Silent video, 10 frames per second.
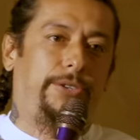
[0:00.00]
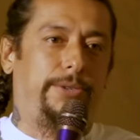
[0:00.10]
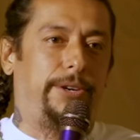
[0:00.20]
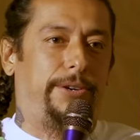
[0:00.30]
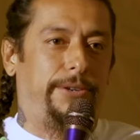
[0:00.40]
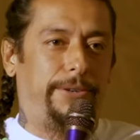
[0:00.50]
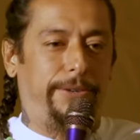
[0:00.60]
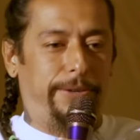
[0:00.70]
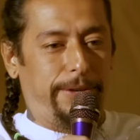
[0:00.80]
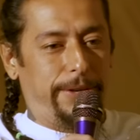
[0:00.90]
Jr.,
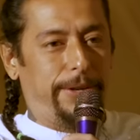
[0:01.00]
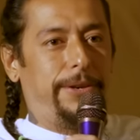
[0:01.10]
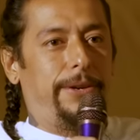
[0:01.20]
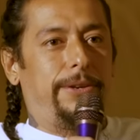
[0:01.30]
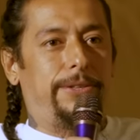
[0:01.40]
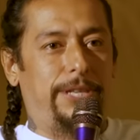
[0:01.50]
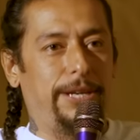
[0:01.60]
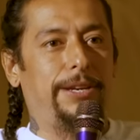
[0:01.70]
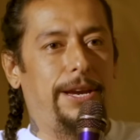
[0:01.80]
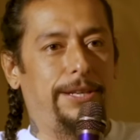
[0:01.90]

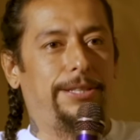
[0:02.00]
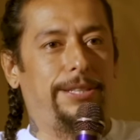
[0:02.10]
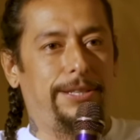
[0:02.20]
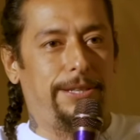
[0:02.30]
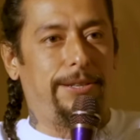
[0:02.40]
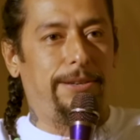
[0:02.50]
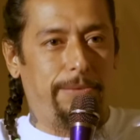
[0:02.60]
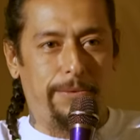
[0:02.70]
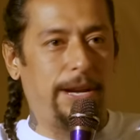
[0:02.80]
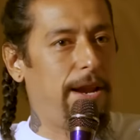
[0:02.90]
10, 19,
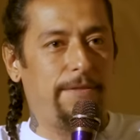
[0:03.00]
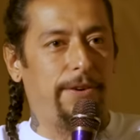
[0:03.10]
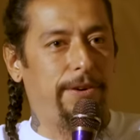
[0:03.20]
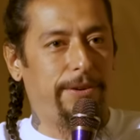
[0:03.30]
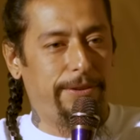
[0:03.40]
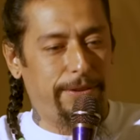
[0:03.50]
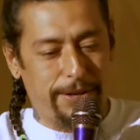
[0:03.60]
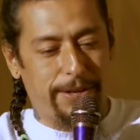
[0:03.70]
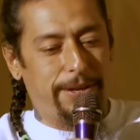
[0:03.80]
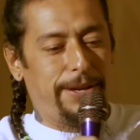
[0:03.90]
whatever.
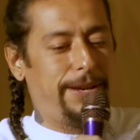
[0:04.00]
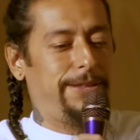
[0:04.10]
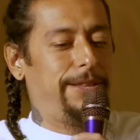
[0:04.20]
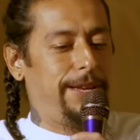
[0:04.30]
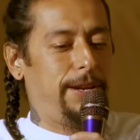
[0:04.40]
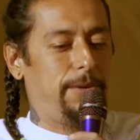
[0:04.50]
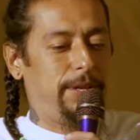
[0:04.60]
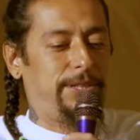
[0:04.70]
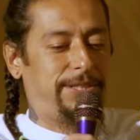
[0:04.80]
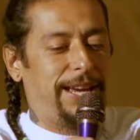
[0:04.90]
And then it
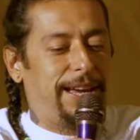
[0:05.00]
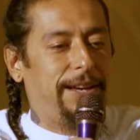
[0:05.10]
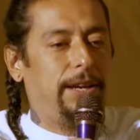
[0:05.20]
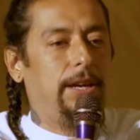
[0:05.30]
would say,